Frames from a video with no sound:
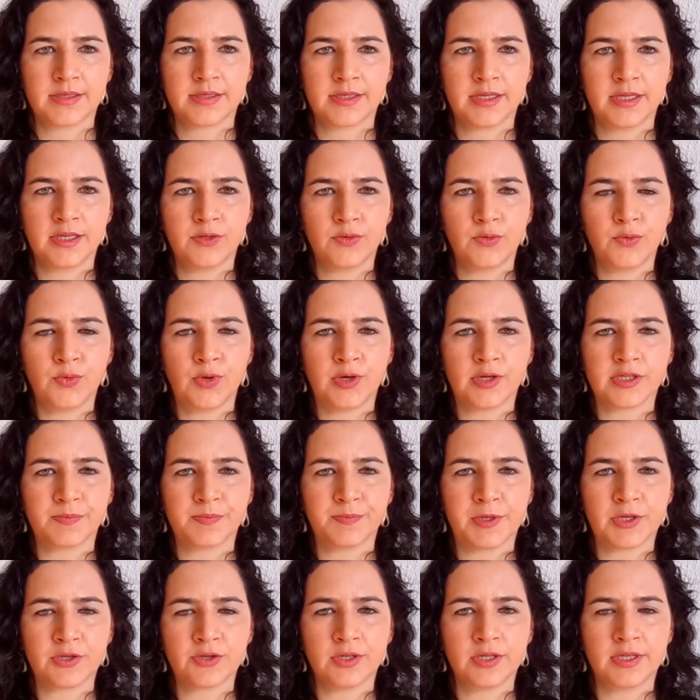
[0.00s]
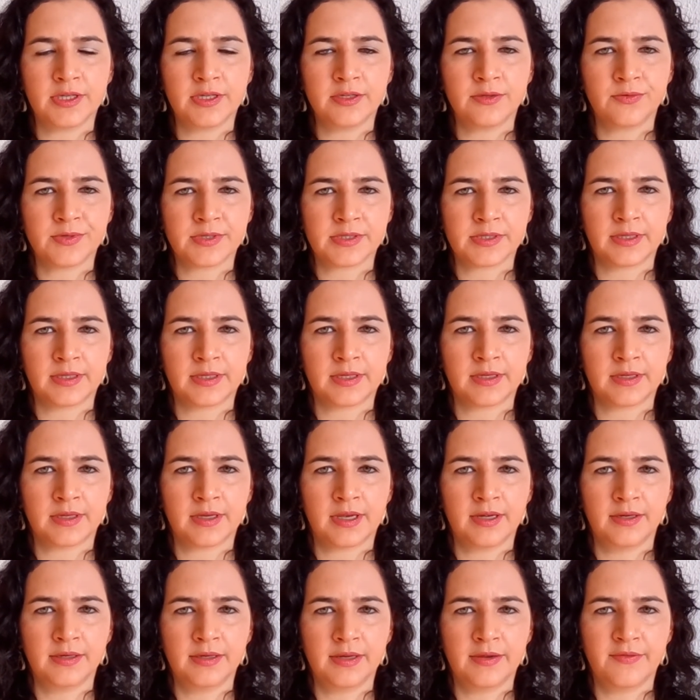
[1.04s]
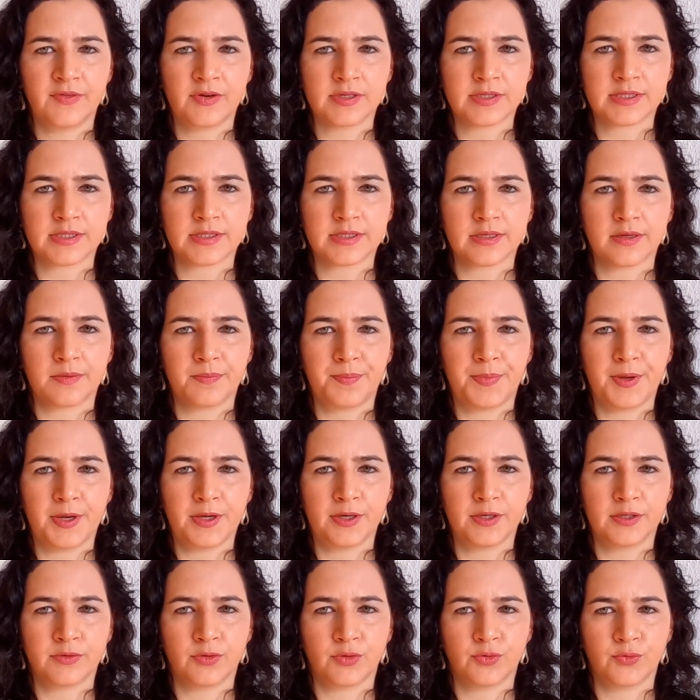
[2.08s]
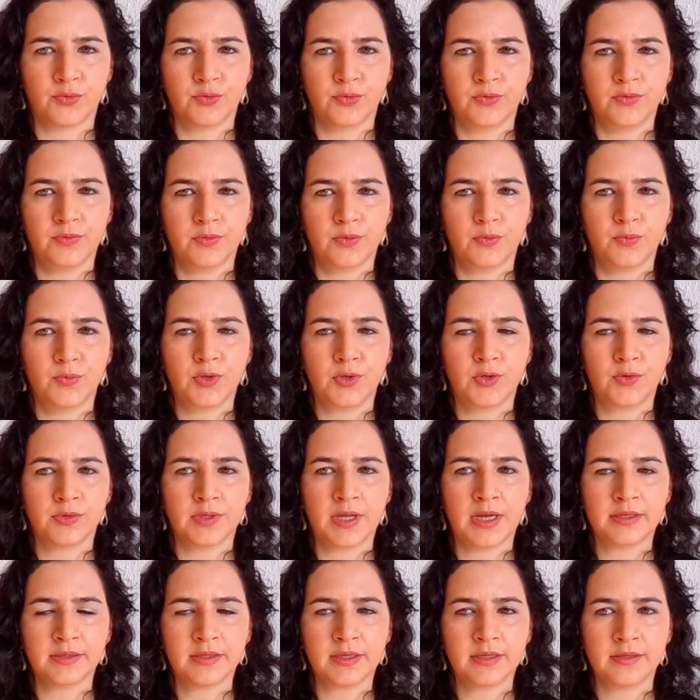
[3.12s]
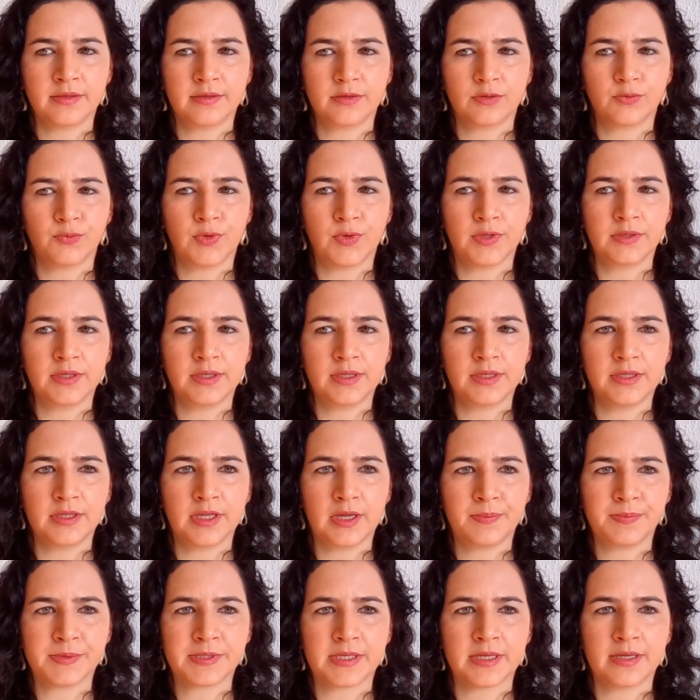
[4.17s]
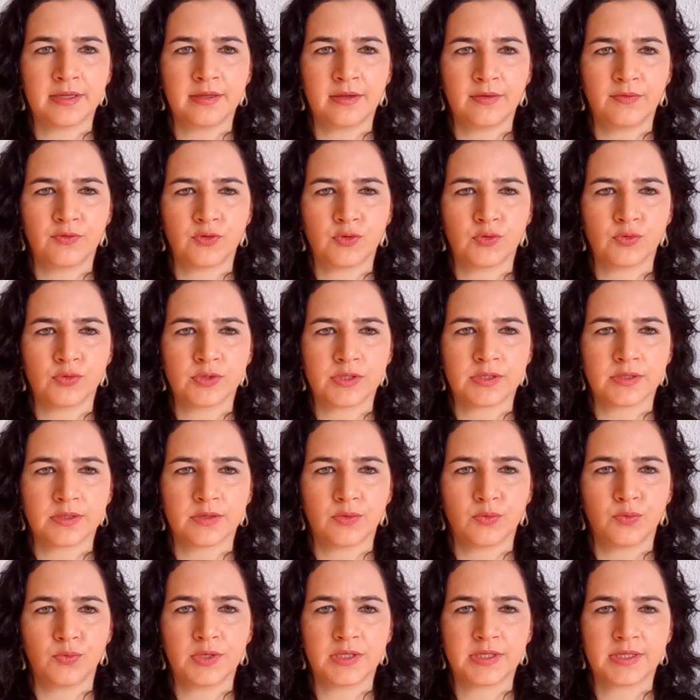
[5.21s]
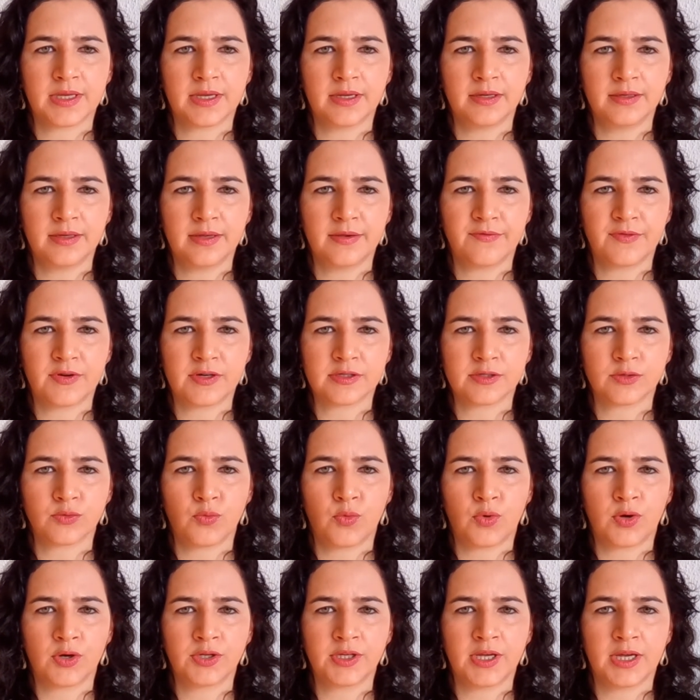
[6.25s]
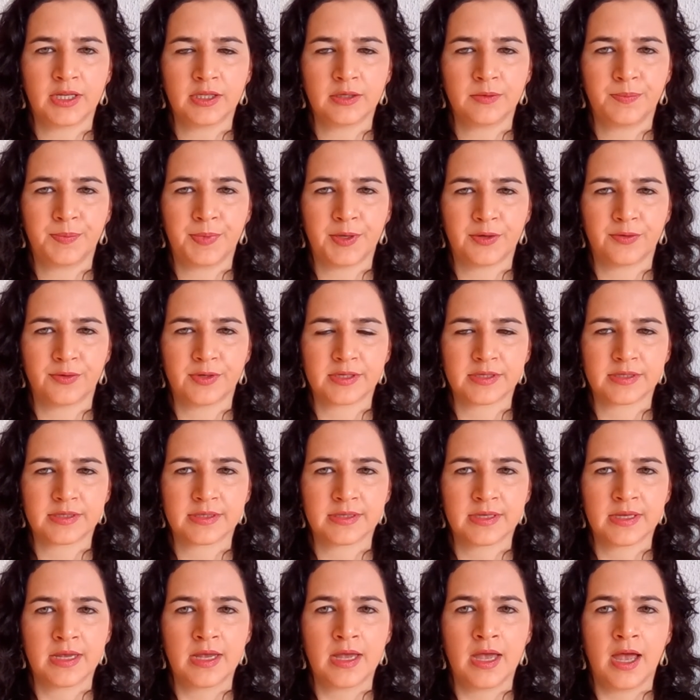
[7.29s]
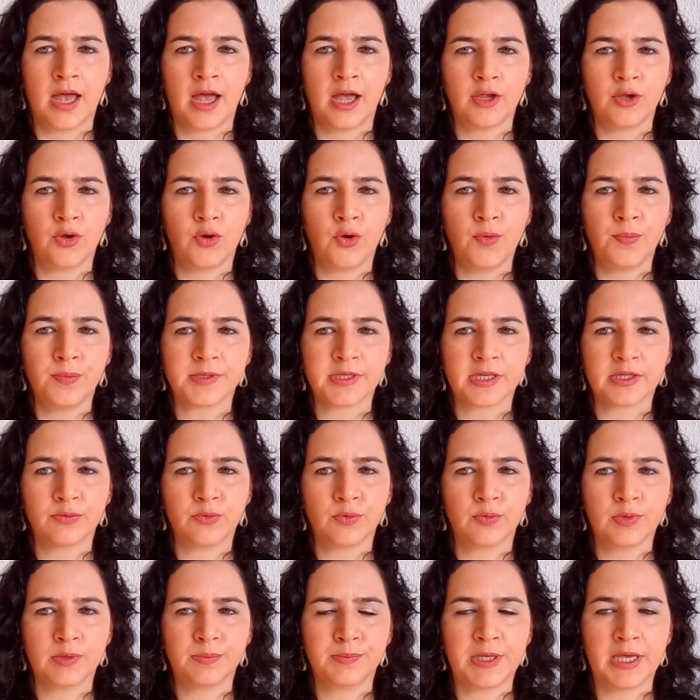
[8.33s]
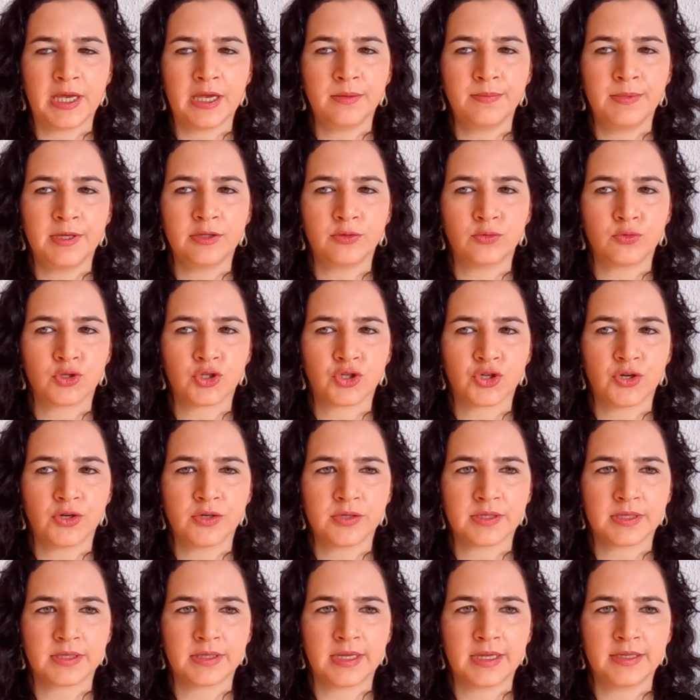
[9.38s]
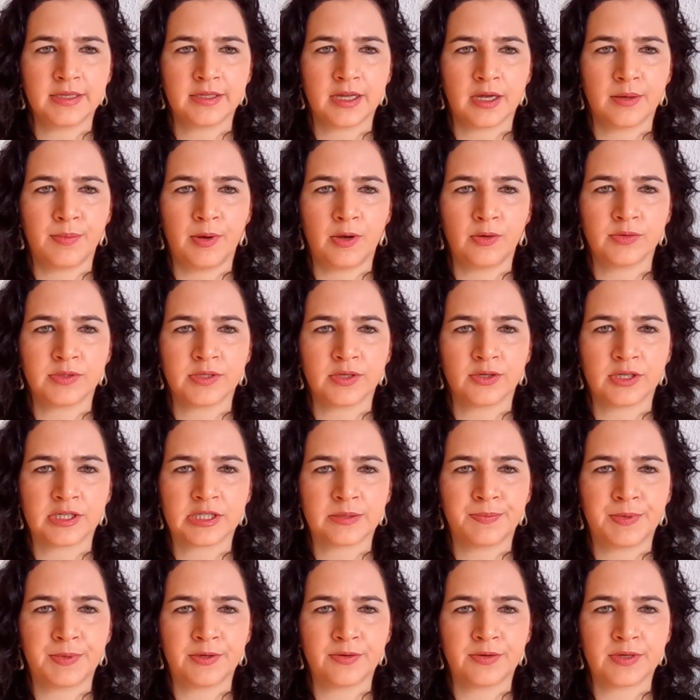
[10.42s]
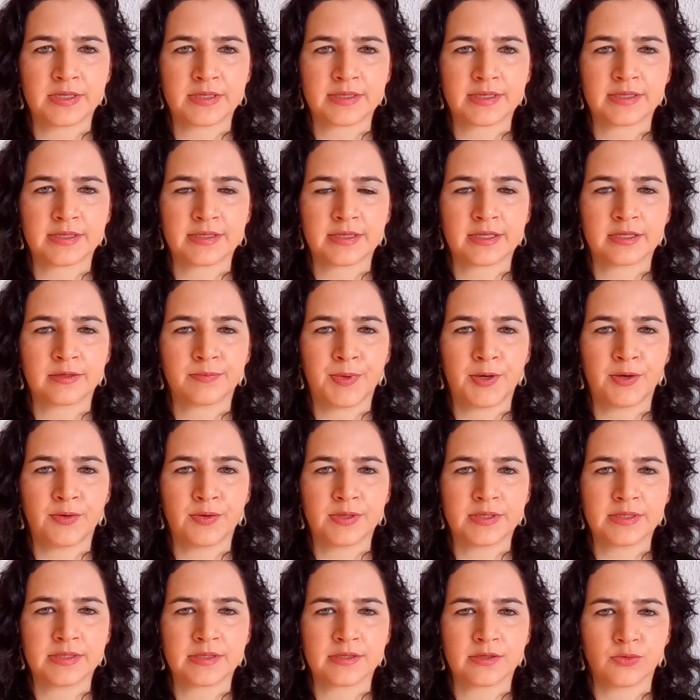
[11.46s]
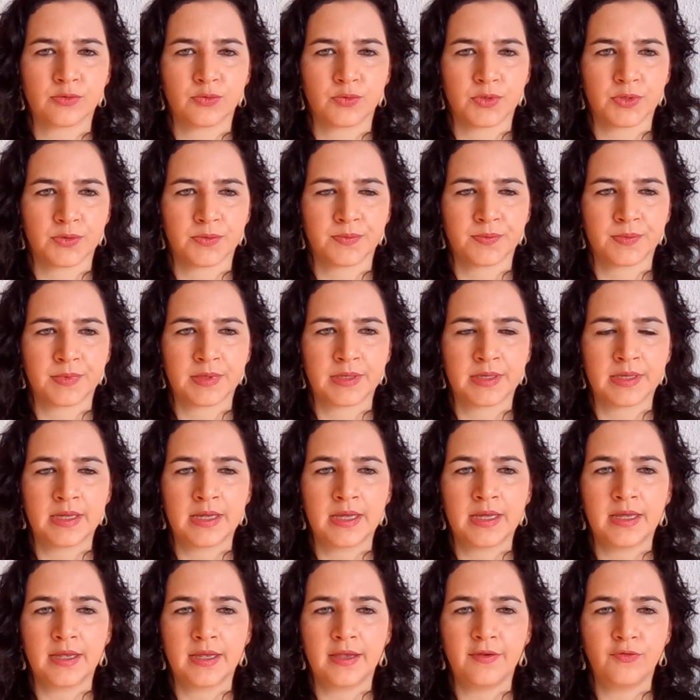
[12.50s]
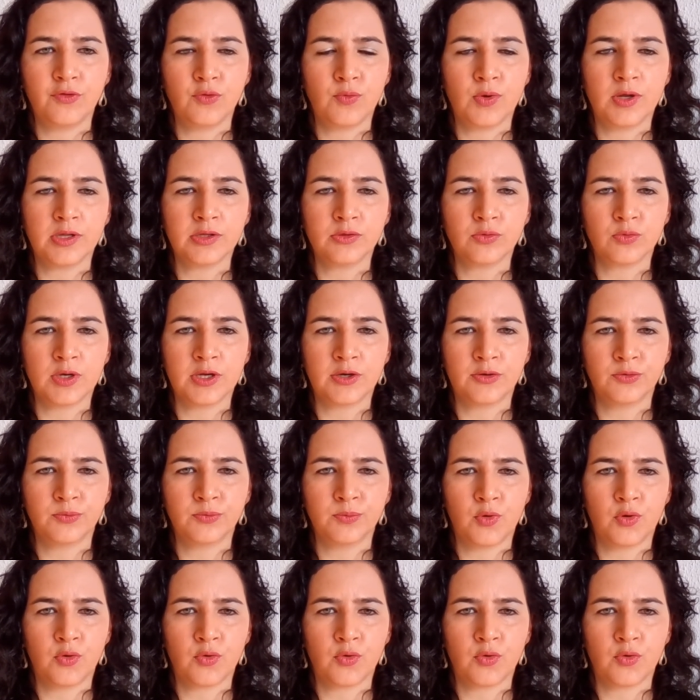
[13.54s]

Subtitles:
Since we were especially interested in care leavers' parenthood, we conducted 20 in-depth interviews with care leavers who are young parents. I hope that we will be able to share the data about their experiences as parents soon. If you want to learn